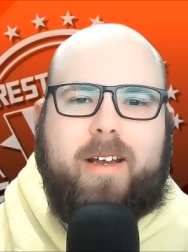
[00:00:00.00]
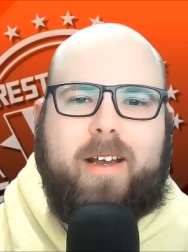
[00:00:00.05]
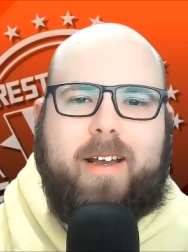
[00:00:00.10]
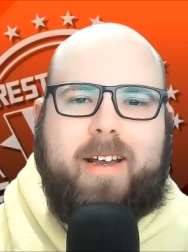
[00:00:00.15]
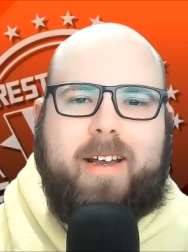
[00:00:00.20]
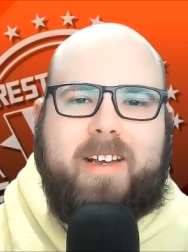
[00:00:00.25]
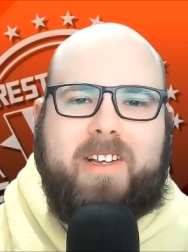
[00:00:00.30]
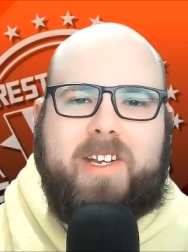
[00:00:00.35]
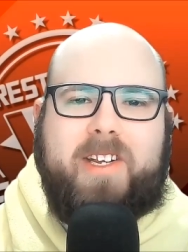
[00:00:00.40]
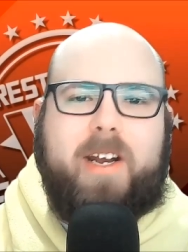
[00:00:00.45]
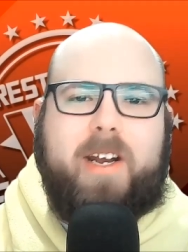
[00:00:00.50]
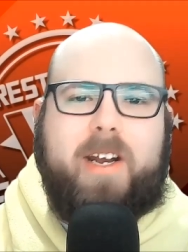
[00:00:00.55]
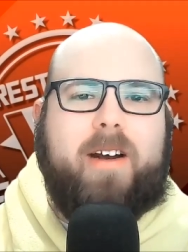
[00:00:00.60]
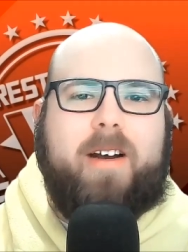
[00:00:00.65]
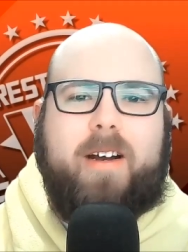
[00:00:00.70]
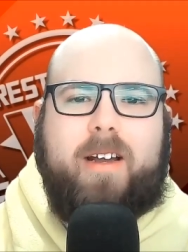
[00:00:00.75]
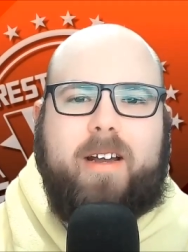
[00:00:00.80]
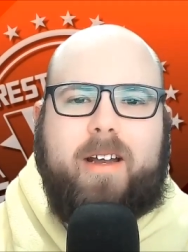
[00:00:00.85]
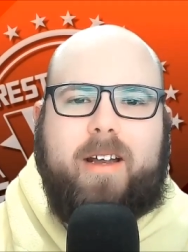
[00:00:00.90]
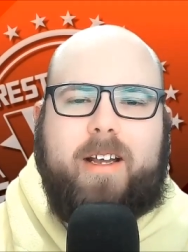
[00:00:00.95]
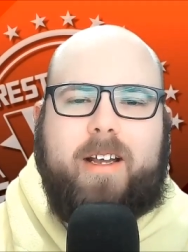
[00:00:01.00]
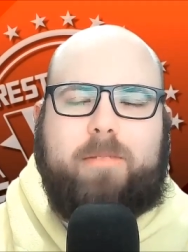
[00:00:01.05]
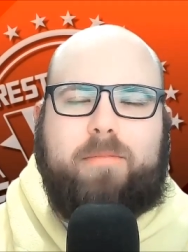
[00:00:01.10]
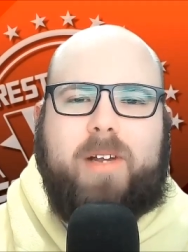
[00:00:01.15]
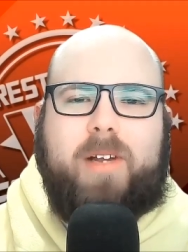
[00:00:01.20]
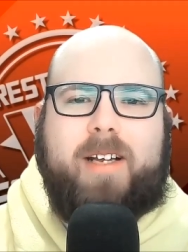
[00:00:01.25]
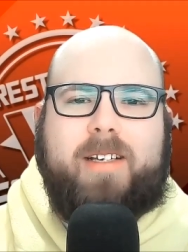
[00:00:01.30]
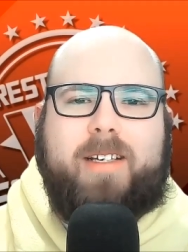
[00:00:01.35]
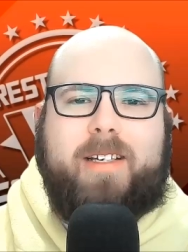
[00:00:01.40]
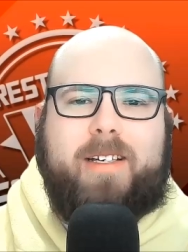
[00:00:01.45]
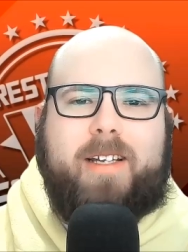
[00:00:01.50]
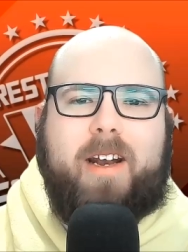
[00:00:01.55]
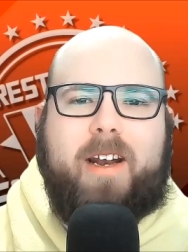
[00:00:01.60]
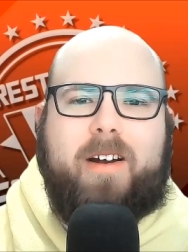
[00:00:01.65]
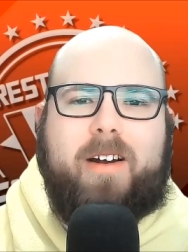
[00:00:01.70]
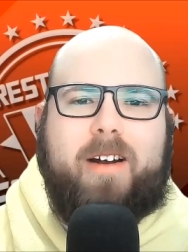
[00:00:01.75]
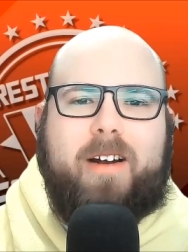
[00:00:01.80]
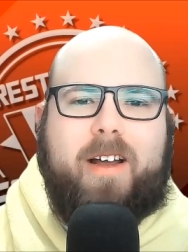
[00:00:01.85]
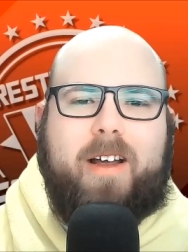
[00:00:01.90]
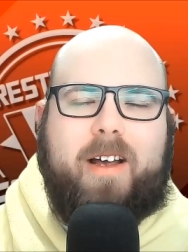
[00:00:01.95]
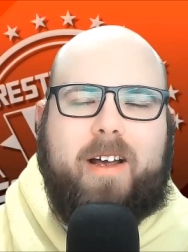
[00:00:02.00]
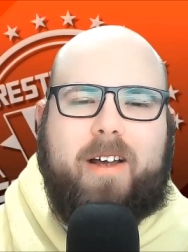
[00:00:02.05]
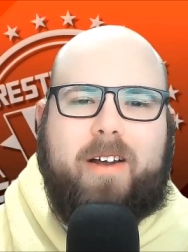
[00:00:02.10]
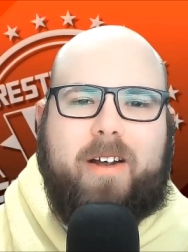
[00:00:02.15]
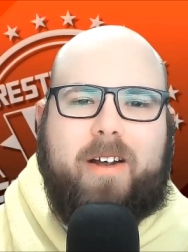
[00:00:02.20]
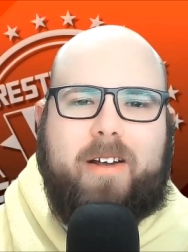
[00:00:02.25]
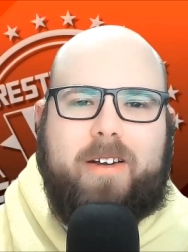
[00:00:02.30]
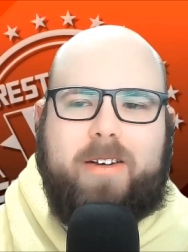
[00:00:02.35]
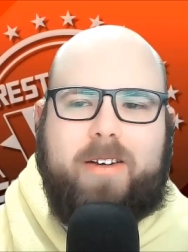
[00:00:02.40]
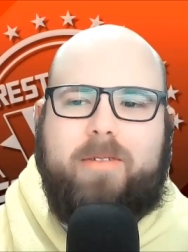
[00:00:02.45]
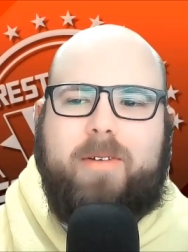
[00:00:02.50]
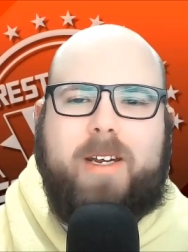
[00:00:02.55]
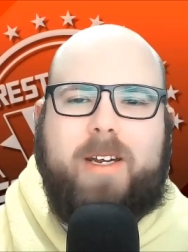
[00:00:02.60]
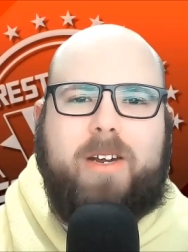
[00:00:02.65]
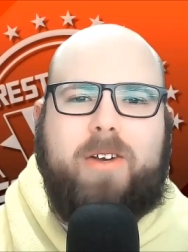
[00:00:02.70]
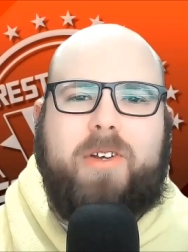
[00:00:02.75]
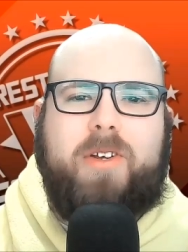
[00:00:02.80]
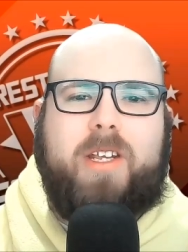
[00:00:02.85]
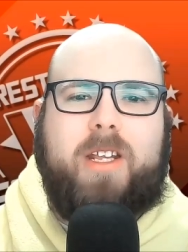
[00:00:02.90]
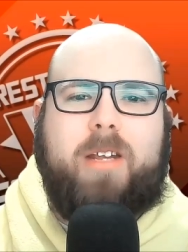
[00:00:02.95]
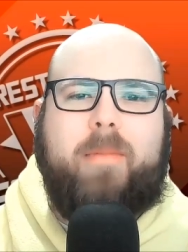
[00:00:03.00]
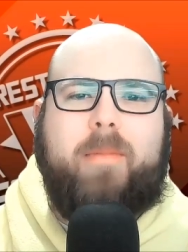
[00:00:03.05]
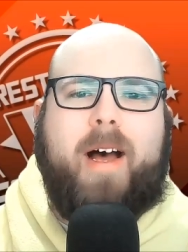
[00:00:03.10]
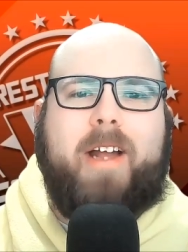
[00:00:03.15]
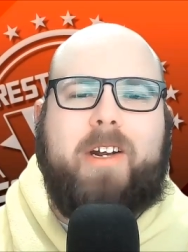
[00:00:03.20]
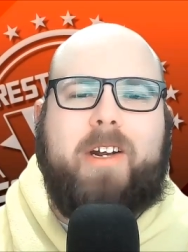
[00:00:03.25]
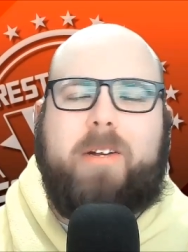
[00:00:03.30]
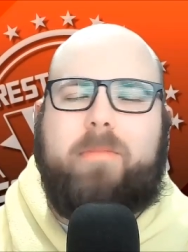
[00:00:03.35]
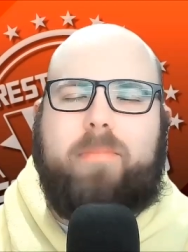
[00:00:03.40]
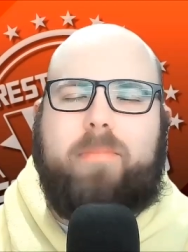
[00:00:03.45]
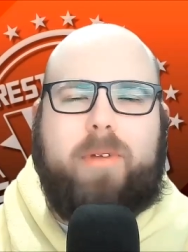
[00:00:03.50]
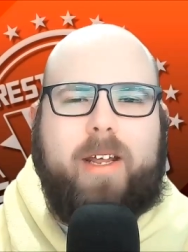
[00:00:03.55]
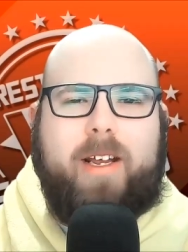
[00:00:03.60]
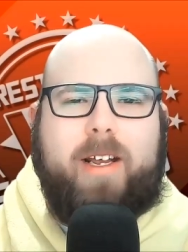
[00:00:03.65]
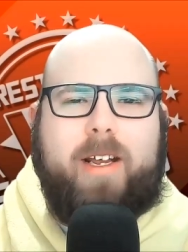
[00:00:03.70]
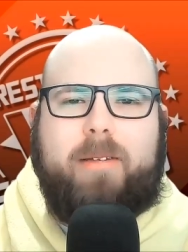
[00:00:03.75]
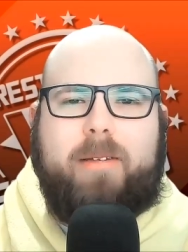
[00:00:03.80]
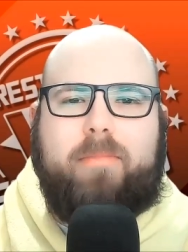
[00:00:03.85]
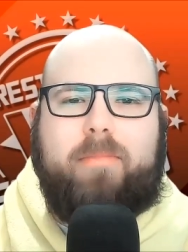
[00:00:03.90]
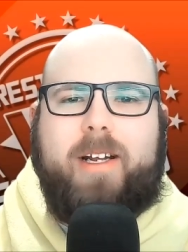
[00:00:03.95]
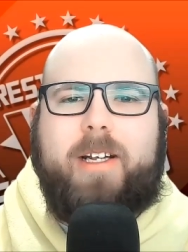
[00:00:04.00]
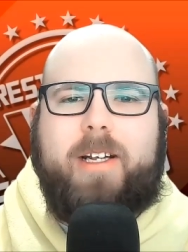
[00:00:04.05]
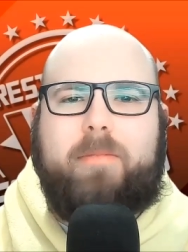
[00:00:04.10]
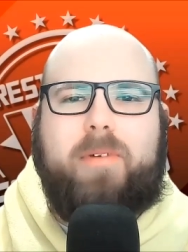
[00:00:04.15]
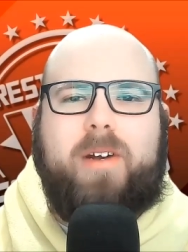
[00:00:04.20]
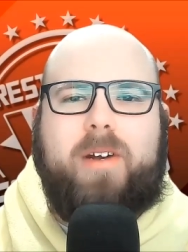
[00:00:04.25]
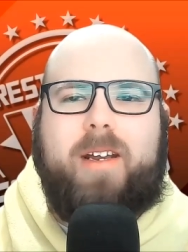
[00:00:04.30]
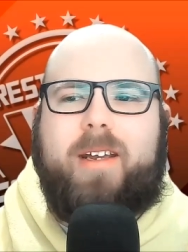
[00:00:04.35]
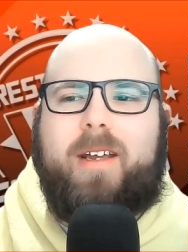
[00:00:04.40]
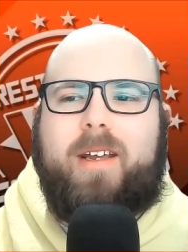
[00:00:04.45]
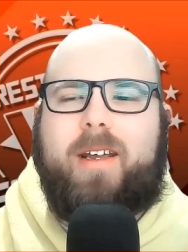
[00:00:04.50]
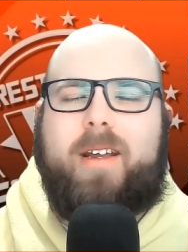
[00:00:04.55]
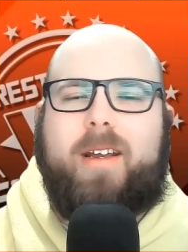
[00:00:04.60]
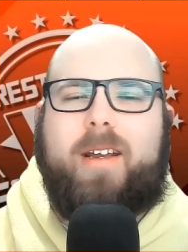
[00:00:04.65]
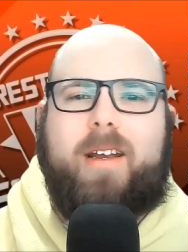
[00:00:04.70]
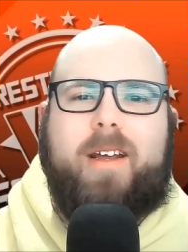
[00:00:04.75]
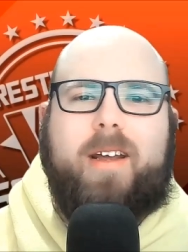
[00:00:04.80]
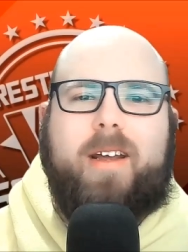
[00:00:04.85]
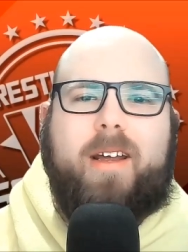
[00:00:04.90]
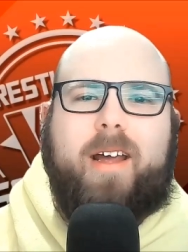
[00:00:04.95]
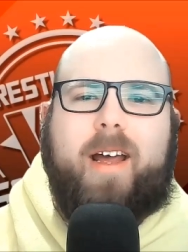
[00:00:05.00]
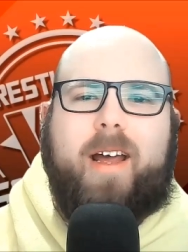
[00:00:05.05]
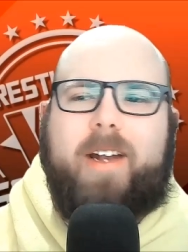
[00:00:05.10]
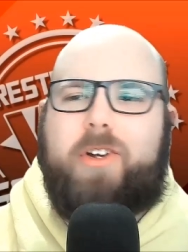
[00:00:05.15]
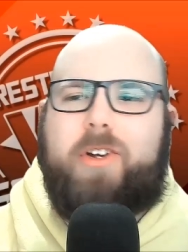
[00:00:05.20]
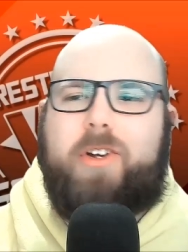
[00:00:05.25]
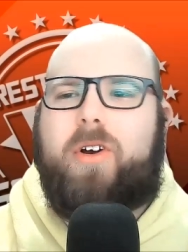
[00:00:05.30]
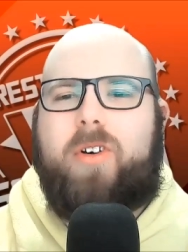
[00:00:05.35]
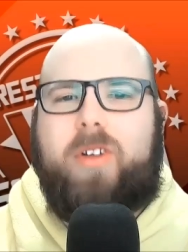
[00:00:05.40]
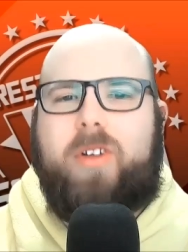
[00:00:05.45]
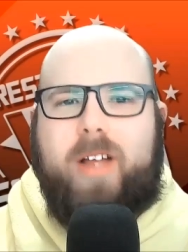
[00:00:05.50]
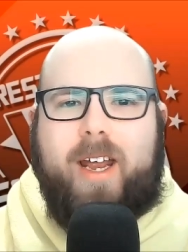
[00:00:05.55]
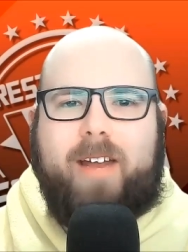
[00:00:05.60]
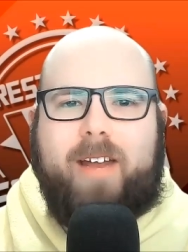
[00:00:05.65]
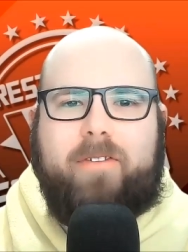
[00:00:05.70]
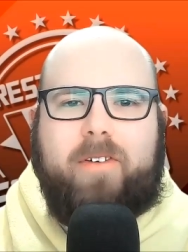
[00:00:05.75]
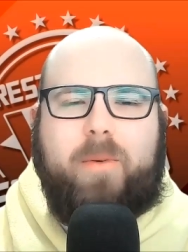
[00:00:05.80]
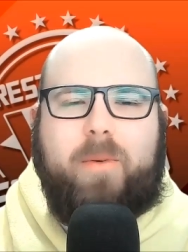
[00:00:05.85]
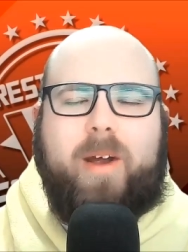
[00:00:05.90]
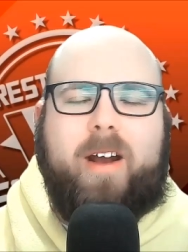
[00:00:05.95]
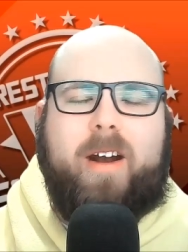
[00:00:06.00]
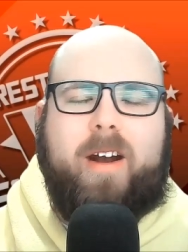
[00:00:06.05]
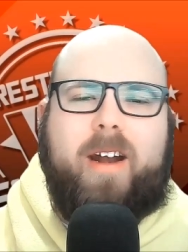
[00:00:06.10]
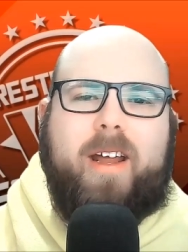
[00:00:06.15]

uh, his dinner, his plastic dinner, uh, uh, uh used in the match, plate, plates breaking and, and chocolate everywhere.